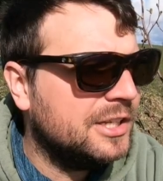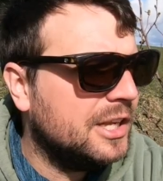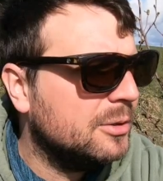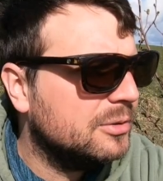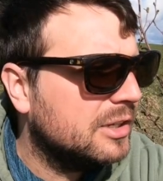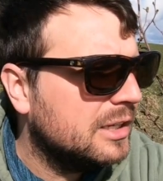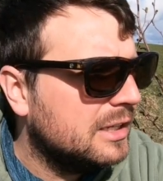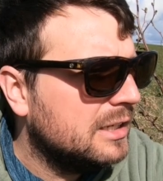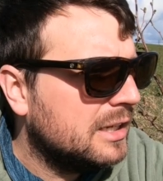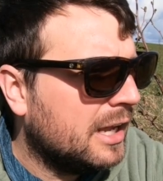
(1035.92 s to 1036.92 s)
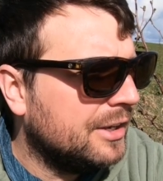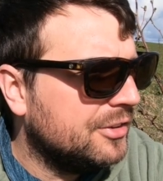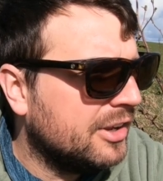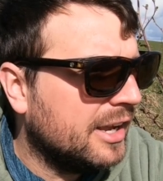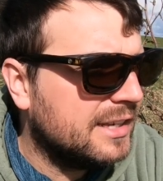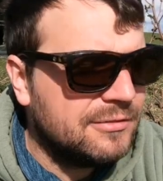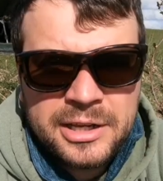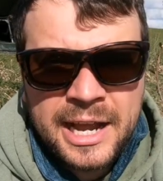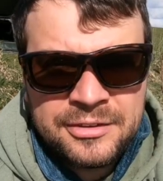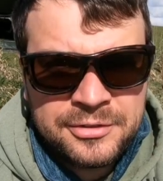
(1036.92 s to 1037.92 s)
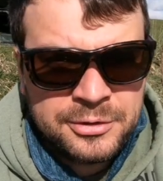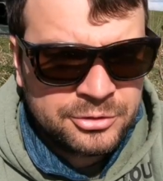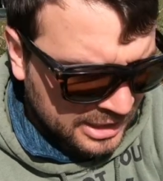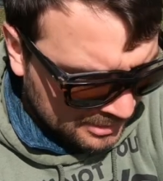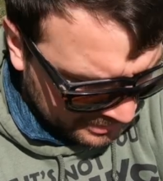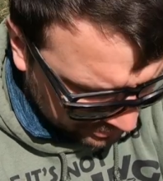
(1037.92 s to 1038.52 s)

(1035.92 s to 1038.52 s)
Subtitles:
videos and give you guys a few shout